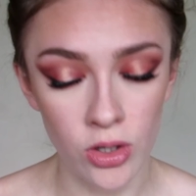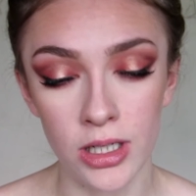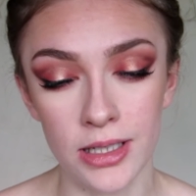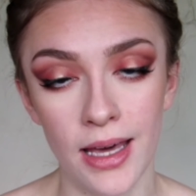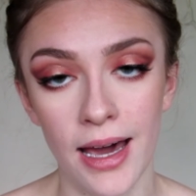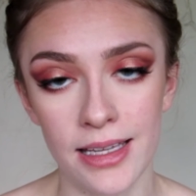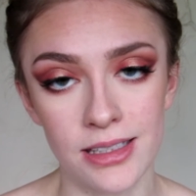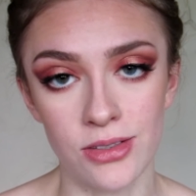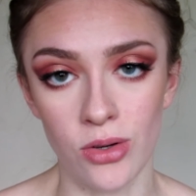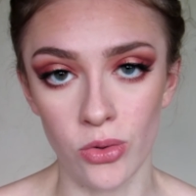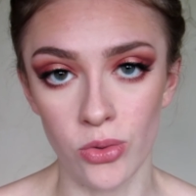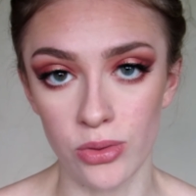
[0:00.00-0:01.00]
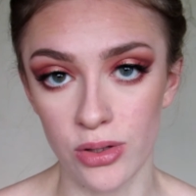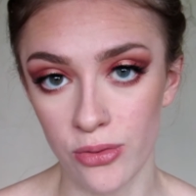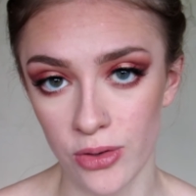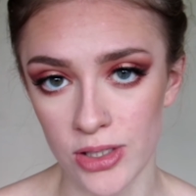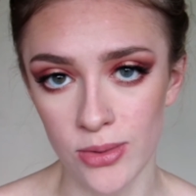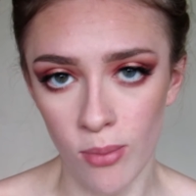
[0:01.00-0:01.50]
only that, it's not cruelty
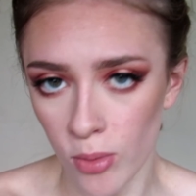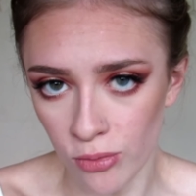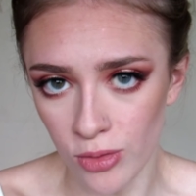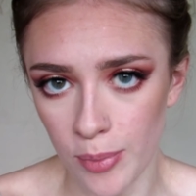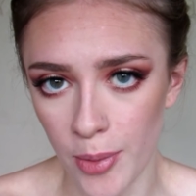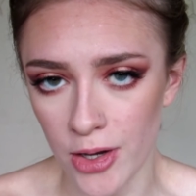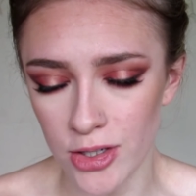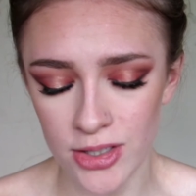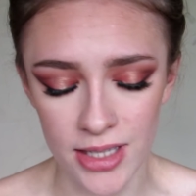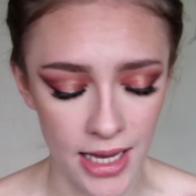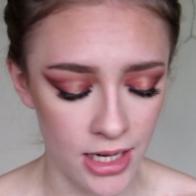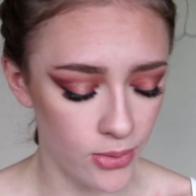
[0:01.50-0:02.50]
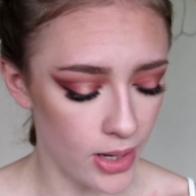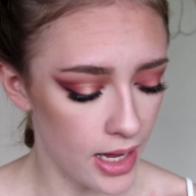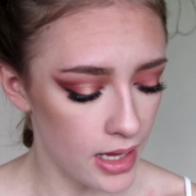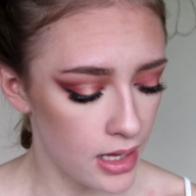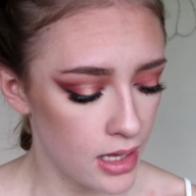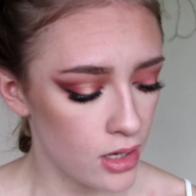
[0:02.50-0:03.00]
free, so I wouldn't repurchase it
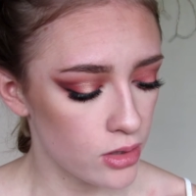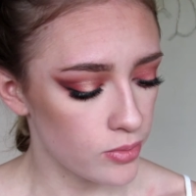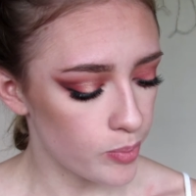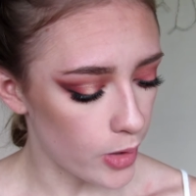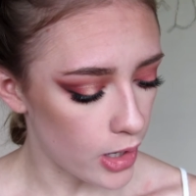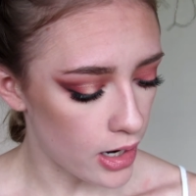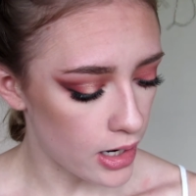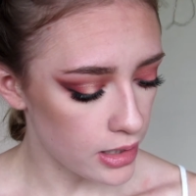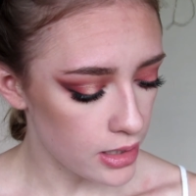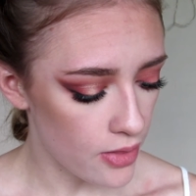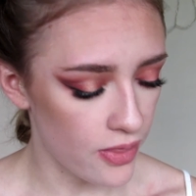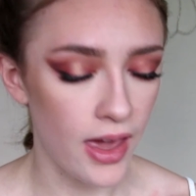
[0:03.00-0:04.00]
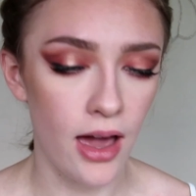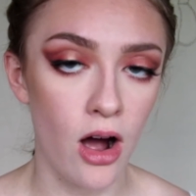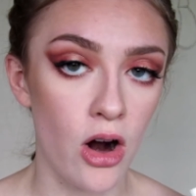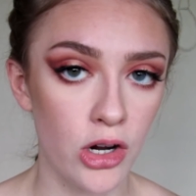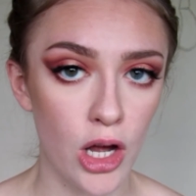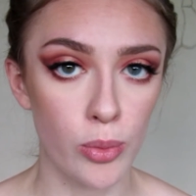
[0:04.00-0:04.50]
anyway. but there
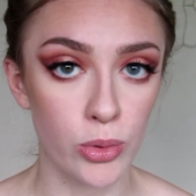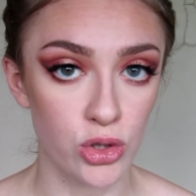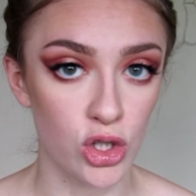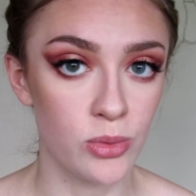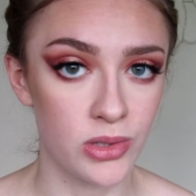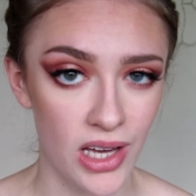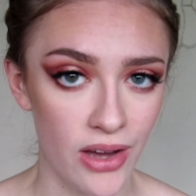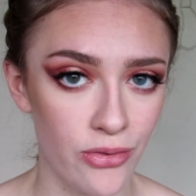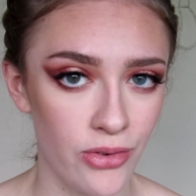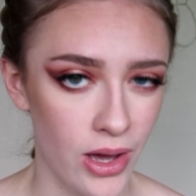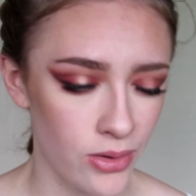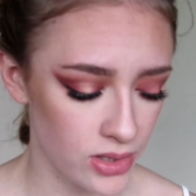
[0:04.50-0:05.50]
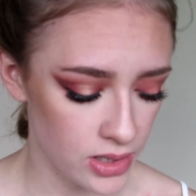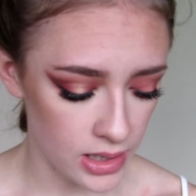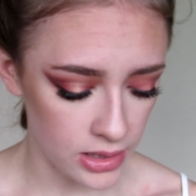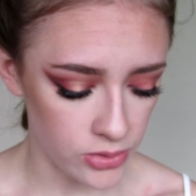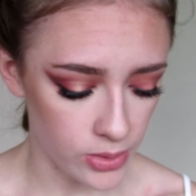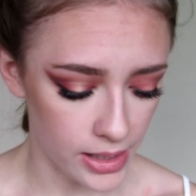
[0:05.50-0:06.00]
are a couple dupes that I found,
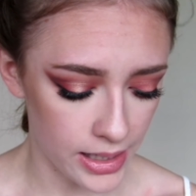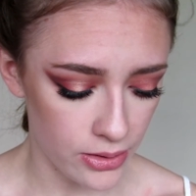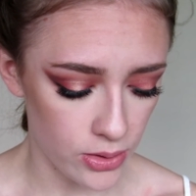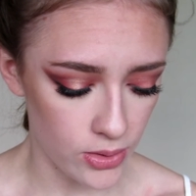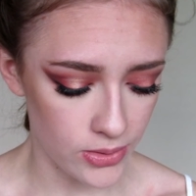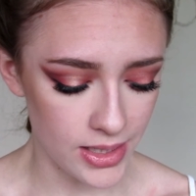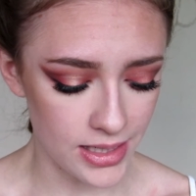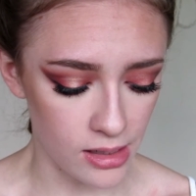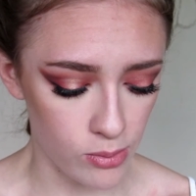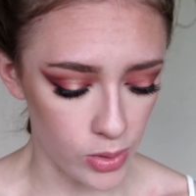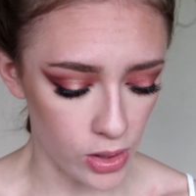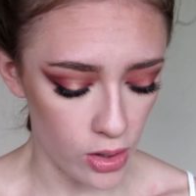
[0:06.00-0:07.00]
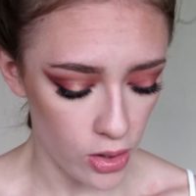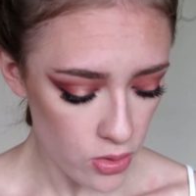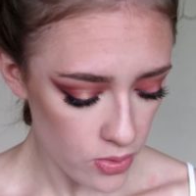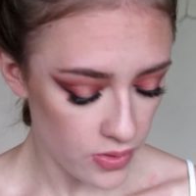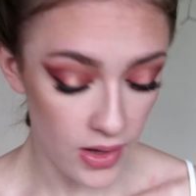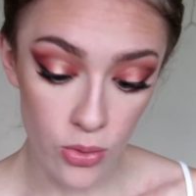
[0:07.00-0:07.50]
so I'll link those down below.
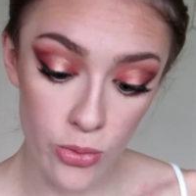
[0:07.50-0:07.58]
They're